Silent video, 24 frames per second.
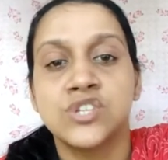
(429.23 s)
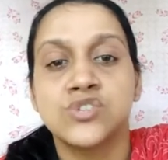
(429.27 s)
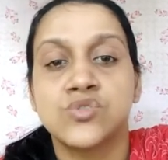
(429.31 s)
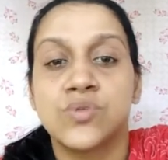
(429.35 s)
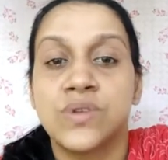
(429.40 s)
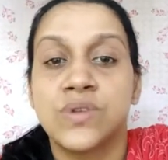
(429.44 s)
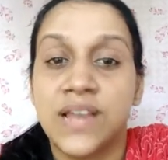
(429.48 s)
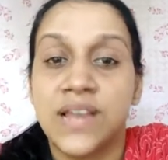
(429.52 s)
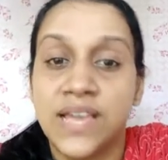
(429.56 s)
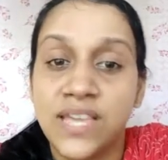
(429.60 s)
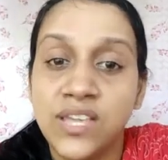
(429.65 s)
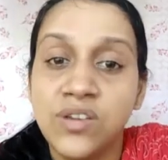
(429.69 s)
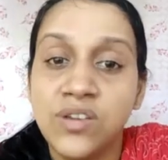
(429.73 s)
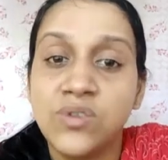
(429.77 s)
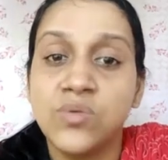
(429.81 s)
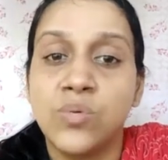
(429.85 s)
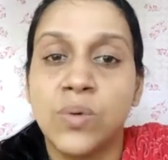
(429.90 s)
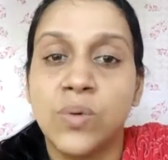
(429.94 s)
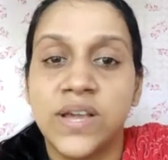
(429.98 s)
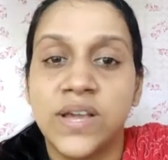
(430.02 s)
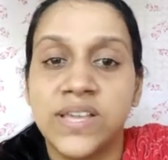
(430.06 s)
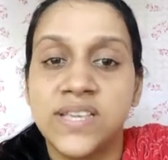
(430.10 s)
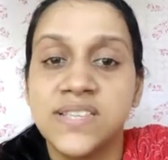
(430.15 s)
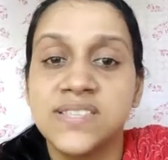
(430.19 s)
So
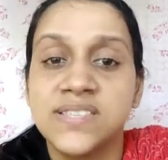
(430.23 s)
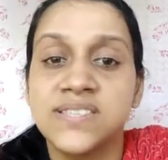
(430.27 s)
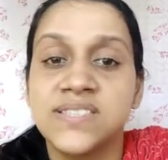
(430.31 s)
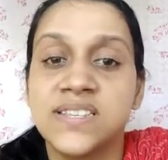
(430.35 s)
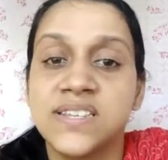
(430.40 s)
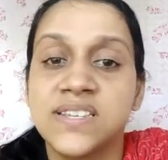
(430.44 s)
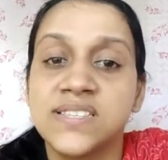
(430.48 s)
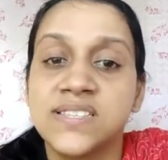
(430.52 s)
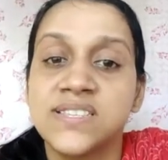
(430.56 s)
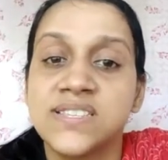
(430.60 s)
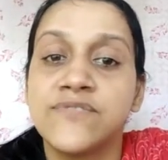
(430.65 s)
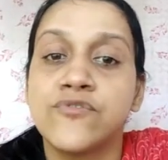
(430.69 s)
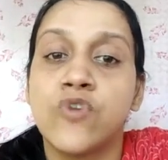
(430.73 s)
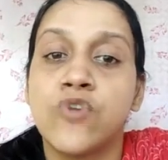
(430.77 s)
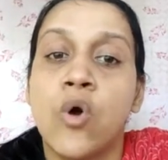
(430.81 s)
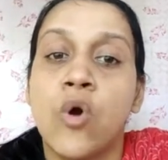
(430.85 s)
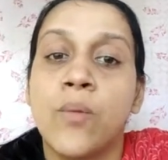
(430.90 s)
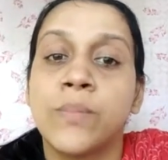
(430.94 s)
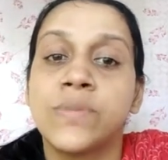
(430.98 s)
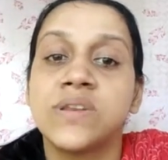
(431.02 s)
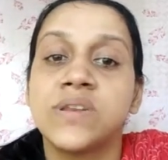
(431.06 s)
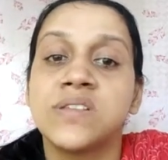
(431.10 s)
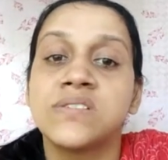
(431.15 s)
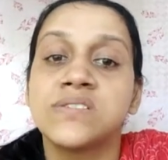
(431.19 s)
likewise, there is a
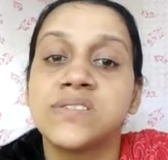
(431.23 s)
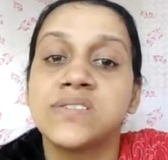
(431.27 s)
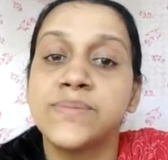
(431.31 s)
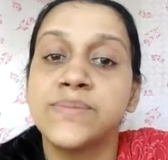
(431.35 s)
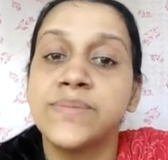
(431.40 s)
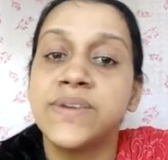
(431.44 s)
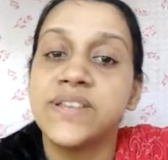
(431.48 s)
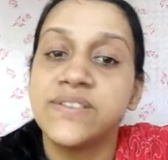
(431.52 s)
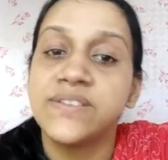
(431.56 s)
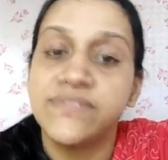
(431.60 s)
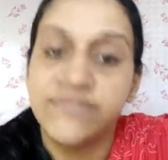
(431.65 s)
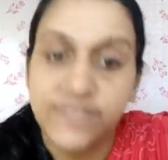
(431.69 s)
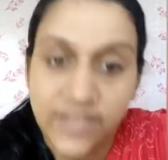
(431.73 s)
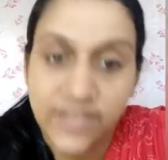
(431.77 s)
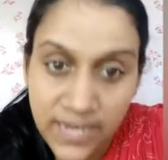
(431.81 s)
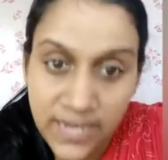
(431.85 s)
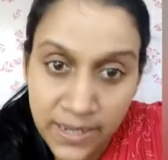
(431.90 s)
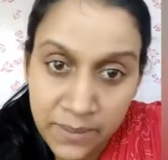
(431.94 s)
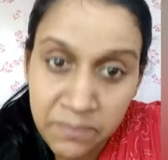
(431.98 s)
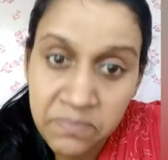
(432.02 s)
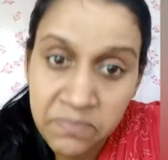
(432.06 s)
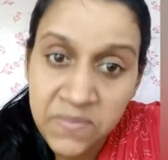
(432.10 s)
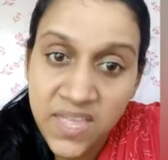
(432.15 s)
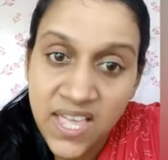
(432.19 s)
formalism in
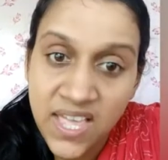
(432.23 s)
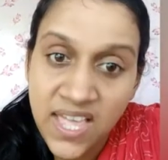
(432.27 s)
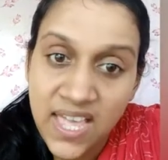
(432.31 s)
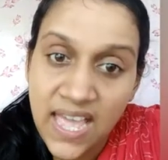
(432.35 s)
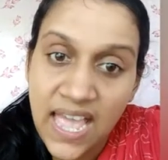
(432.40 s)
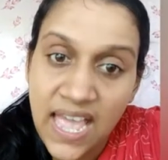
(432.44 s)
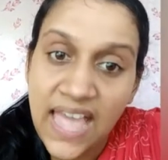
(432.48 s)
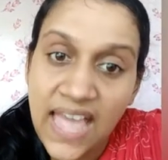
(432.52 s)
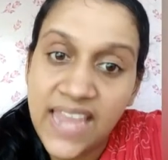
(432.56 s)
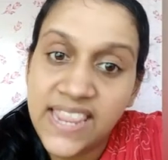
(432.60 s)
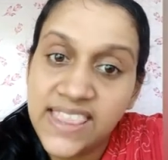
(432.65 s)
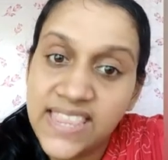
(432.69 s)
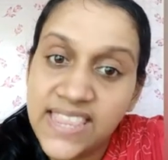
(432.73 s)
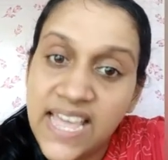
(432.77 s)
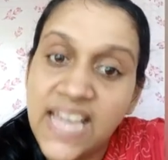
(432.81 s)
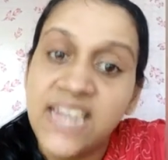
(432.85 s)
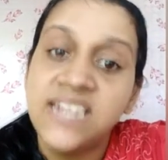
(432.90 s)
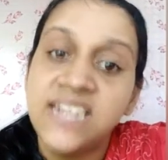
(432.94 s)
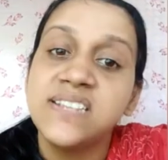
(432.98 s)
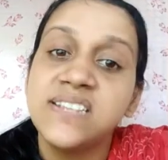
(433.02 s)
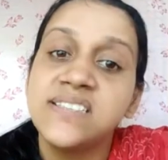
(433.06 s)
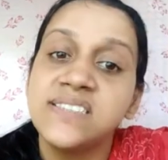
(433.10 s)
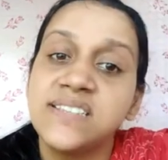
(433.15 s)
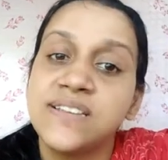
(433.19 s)
film, and
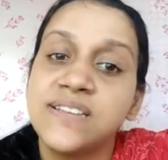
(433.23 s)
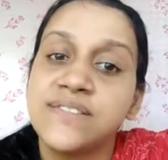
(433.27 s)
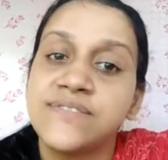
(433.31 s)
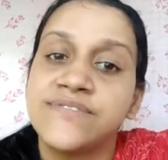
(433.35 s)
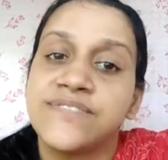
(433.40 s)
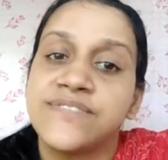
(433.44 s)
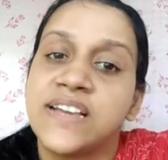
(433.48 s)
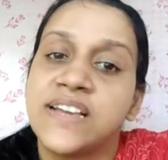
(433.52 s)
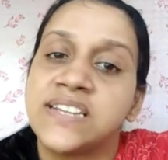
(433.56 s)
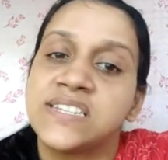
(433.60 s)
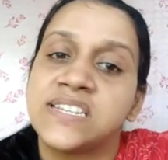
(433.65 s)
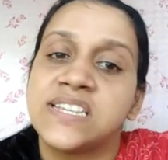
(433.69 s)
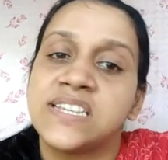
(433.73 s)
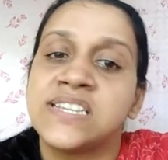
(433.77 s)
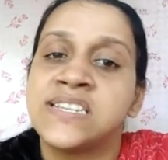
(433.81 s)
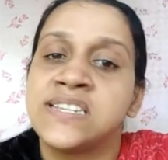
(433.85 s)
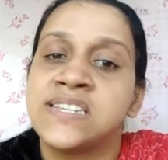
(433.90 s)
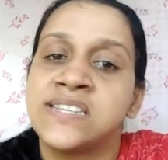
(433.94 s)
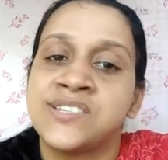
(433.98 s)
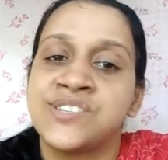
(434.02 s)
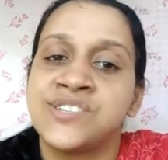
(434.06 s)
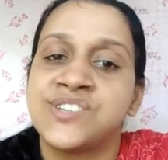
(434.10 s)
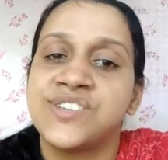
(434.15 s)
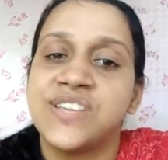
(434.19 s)
that is in fact
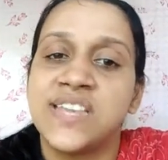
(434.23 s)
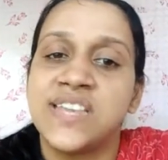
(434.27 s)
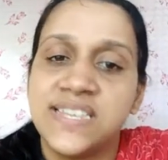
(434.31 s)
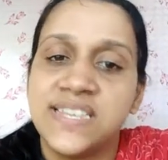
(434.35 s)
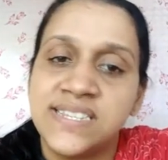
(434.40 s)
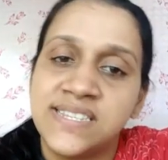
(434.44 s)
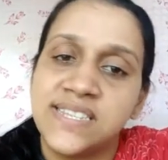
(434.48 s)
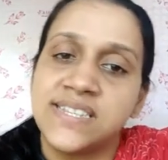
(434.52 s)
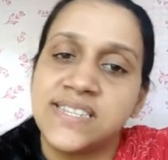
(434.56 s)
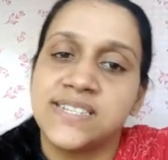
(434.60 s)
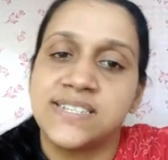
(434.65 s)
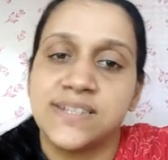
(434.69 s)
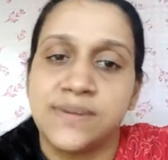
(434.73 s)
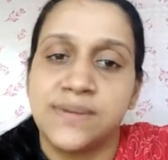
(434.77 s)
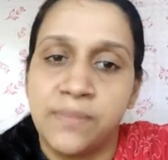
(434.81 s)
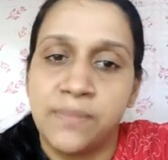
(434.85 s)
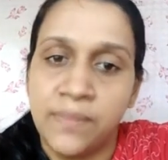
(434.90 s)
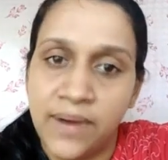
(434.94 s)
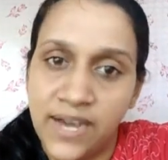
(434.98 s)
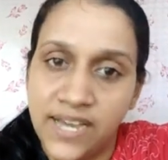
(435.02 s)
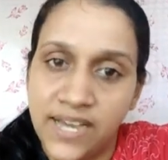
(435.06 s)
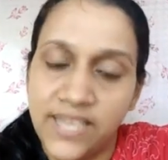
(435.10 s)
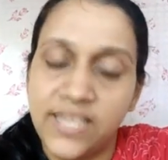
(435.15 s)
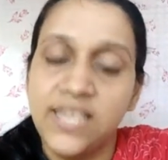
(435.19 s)
initiated
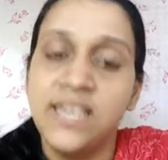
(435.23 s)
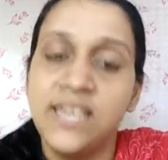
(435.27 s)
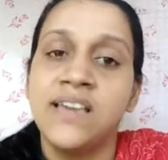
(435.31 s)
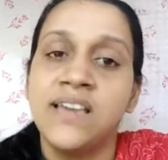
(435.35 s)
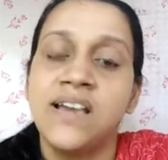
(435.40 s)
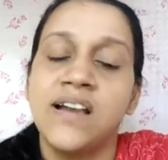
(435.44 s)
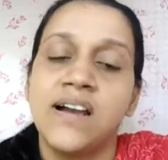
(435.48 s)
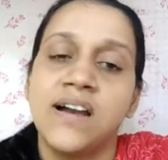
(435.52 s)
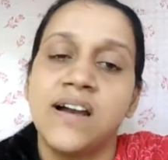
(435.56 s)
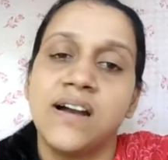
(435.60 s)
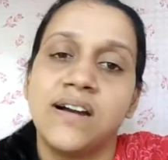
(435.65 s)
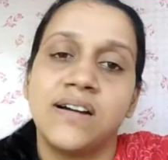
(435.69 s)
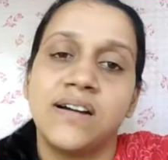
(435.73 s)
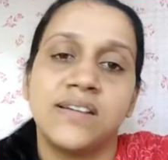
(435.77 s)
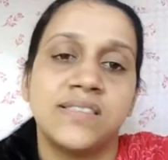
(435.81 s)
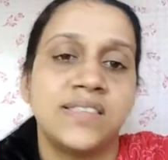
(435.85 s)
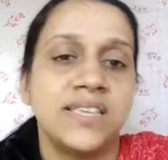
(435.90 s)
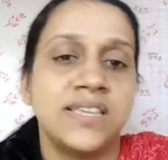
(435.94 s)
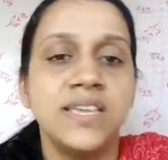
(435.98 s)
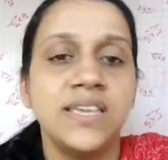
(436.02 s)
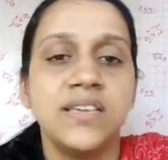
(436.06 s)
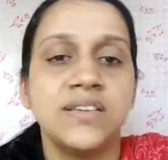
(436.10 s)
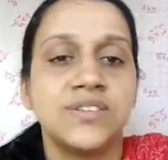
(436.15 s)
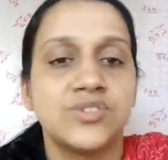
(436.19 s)
by
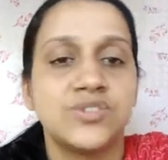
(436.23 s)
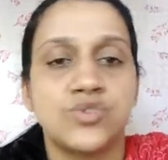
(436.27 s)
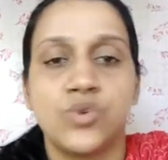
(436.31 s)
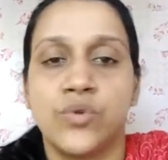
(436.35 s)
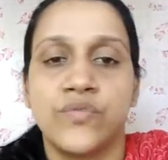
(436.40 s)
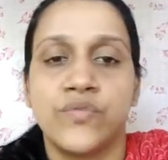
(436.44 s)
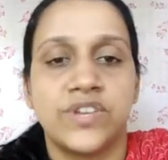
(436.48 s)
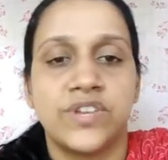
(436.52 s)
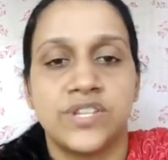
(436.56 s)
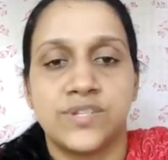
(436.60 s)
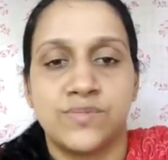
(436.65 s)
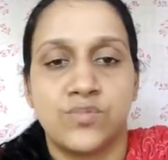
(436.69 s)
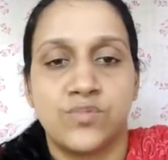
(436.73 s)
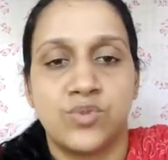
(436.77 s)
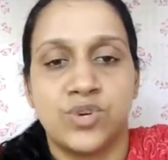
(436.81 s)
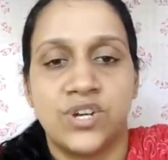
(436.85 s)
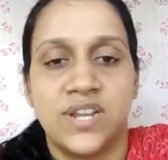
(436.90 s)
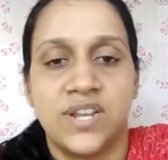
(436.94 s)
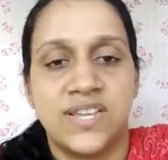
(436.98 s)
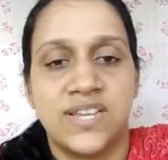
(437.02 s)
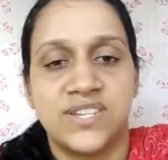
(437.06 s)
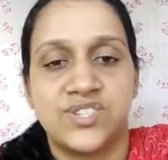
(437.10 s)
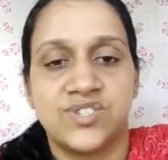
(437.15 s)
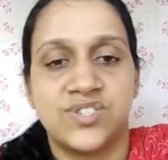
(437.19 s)
the Soviet
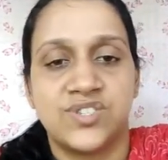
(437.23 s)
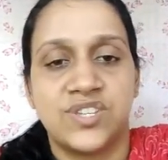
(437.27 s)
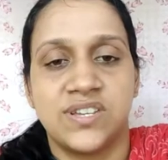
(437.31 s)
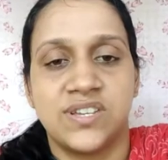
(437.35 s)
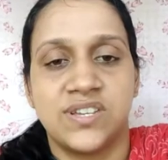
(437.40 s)
montage